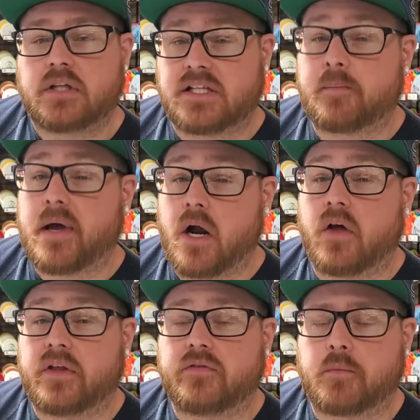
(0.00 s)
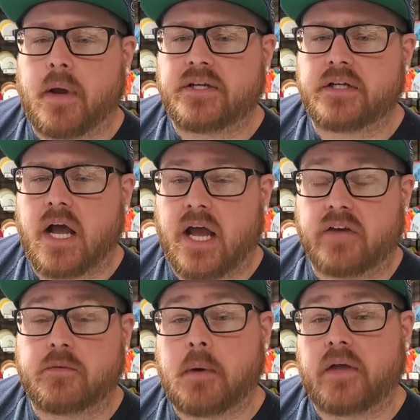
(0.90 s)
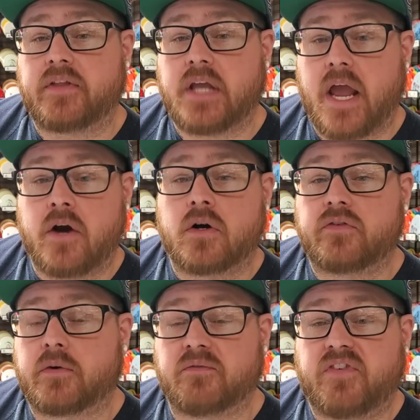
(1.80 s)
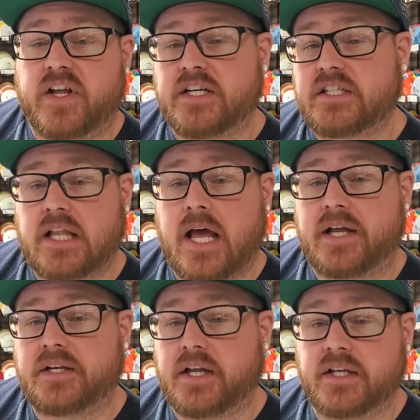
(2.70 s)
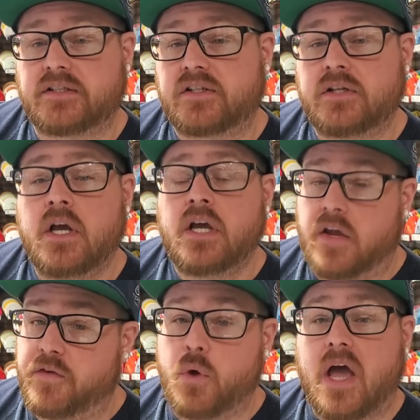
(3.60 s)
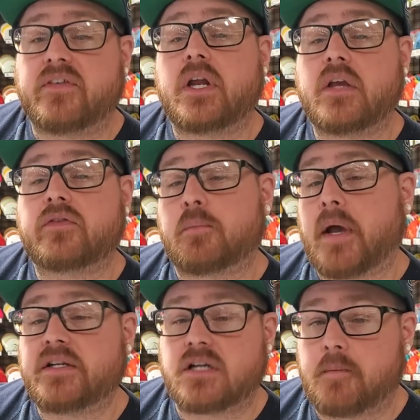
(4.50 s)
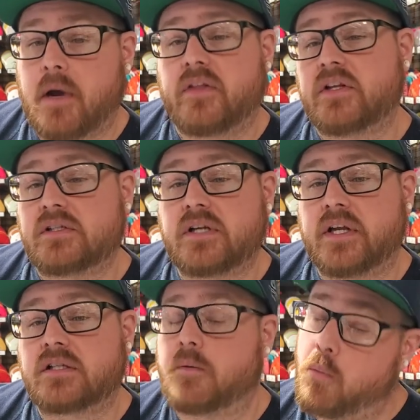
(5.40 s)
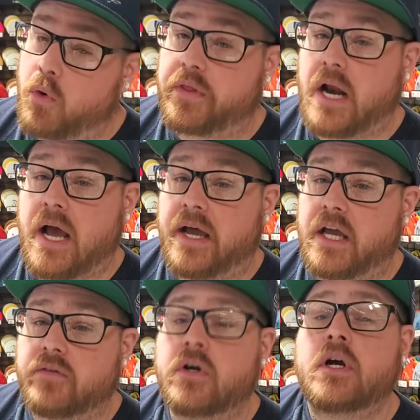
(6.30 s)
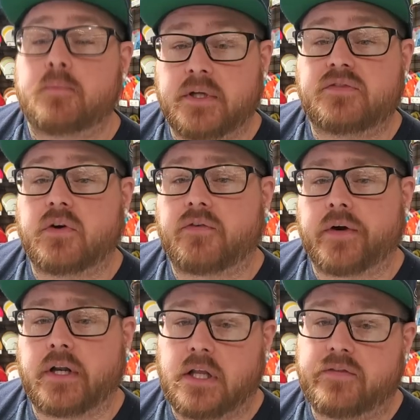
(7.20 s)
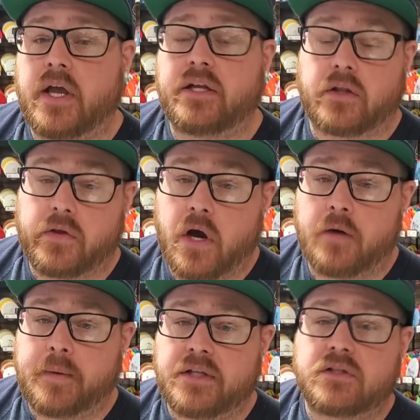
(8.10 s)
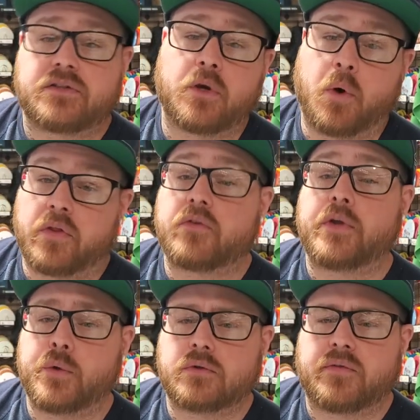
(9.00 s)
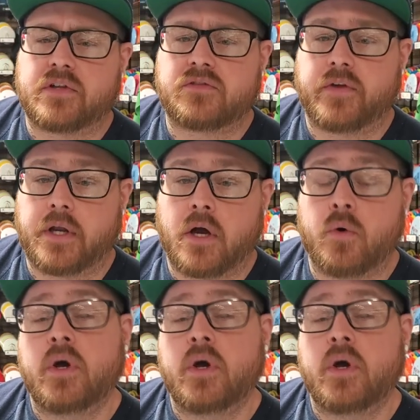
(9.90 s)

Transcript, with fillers: That's about all the information I have about the Era from Finish Line discs. If you have any information about this disc more than I have, please feel free to leave that in the comments so other viewers of this video